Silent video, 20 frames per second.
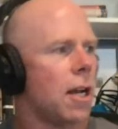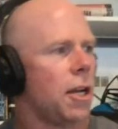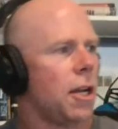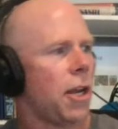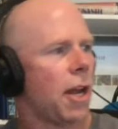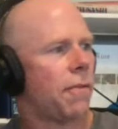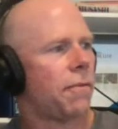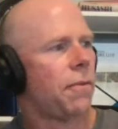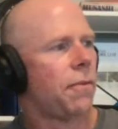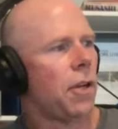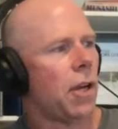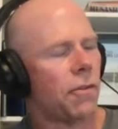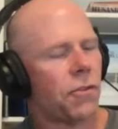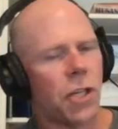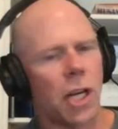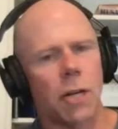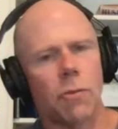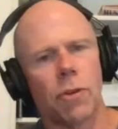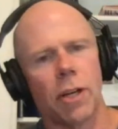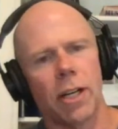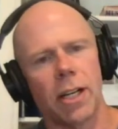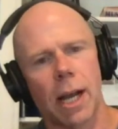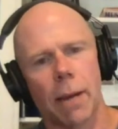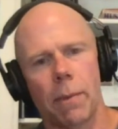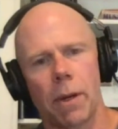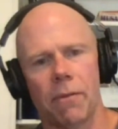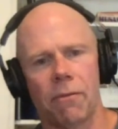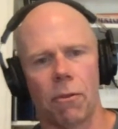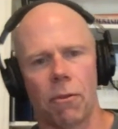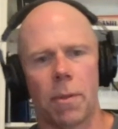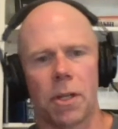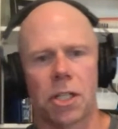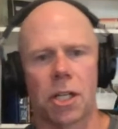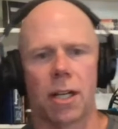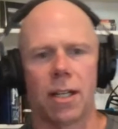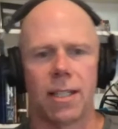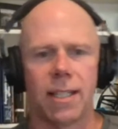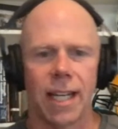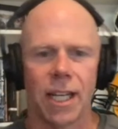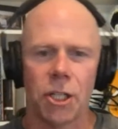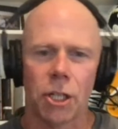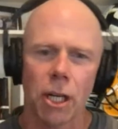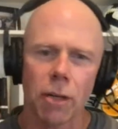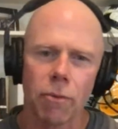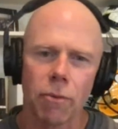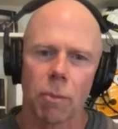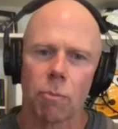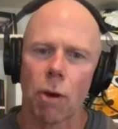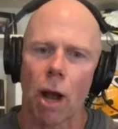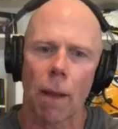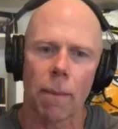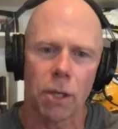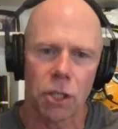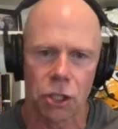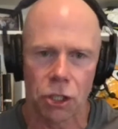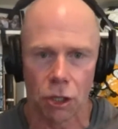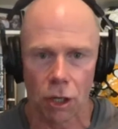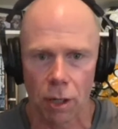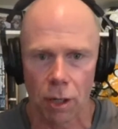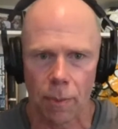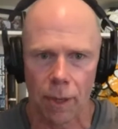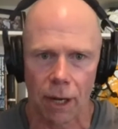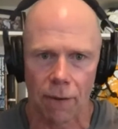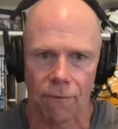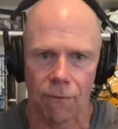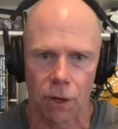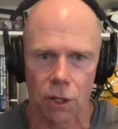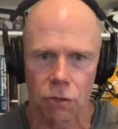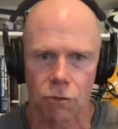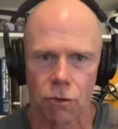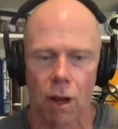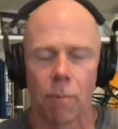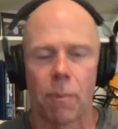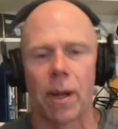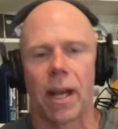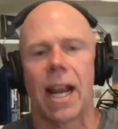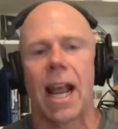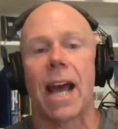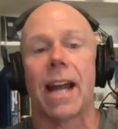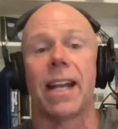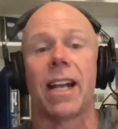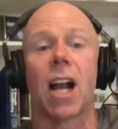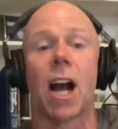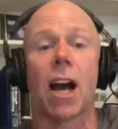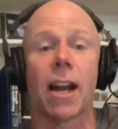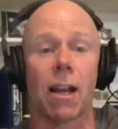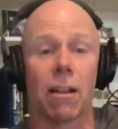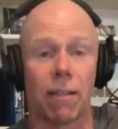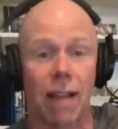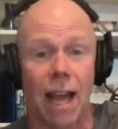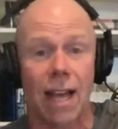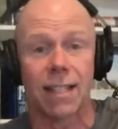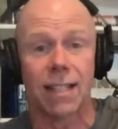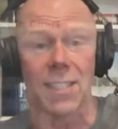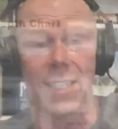you have Jaden Reed coming in from Michigan State. Jaden Reed probably should have been a first round pick had he gone out last